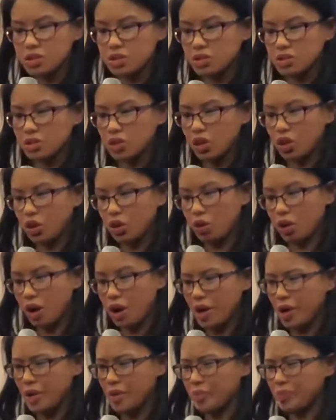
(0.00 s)

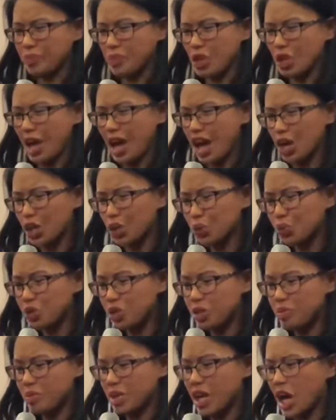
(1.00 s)
So how do
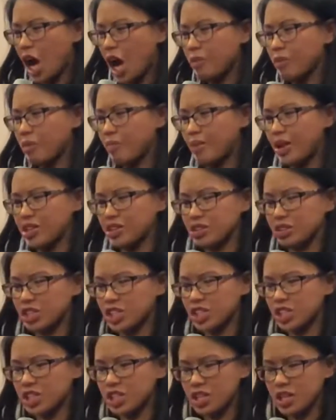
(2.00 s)
we become a
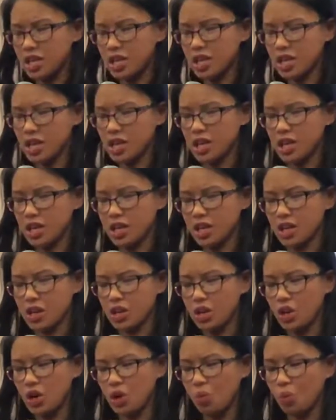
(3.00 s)
mentor?
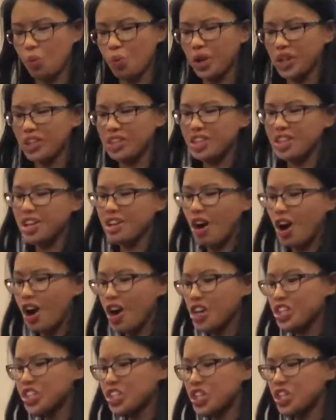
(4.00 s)
One thing
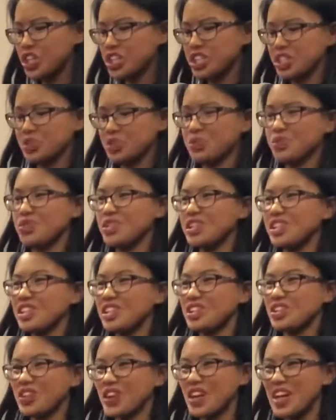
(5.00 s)
our church is
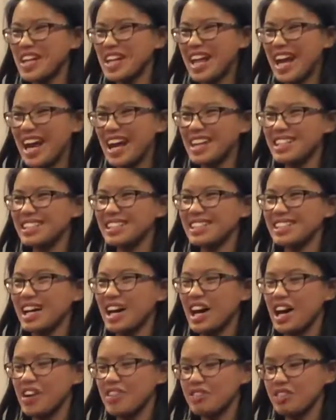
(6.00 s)
really great at,
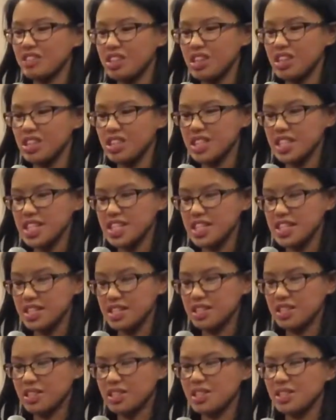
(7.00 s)
I've learned,
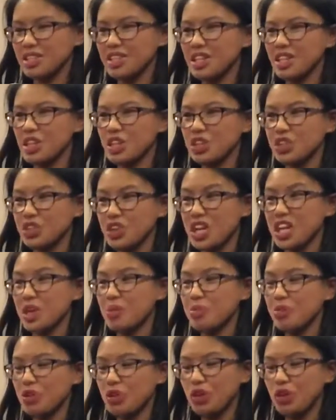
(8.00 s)
is creating